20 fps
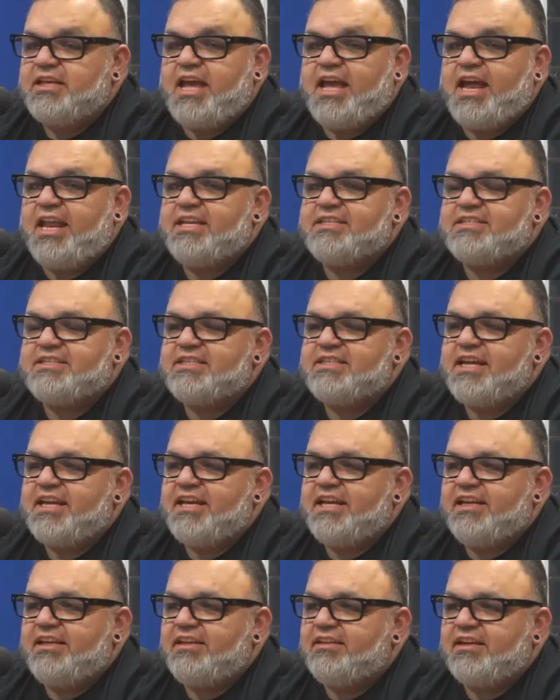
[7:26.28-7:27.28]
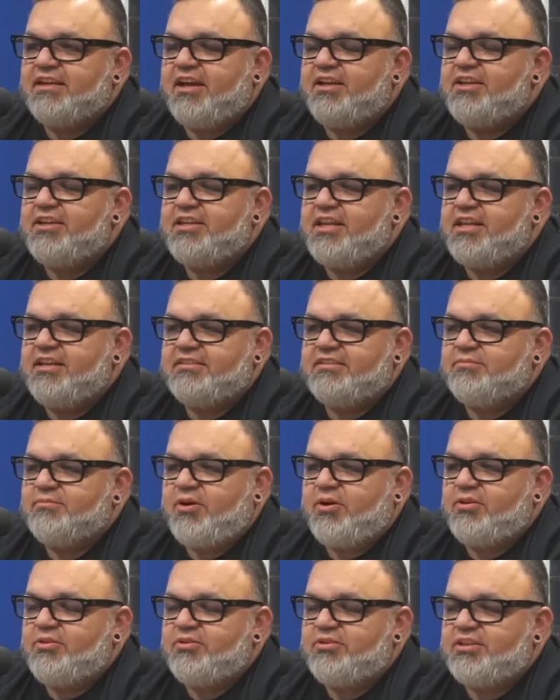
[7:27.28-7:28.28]
I didn't see any other than
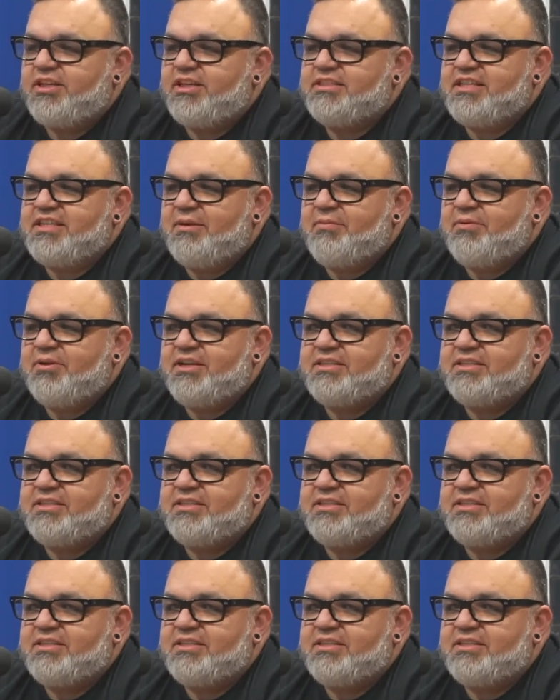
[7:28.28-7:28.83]
Martin Luther King's neighborhood.